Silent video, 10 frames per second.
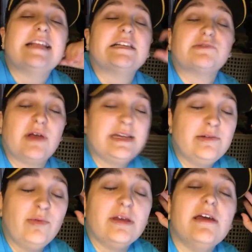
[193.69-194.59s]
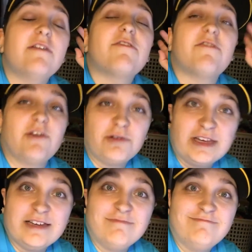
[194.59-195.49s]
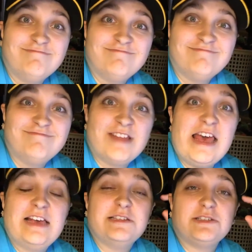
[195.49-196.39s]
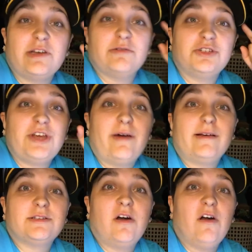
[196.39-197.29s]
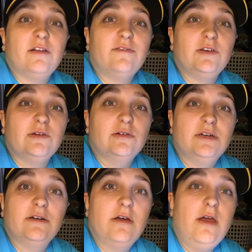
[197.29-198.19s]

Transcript: That's right, we hit thirty. So shout out to all of you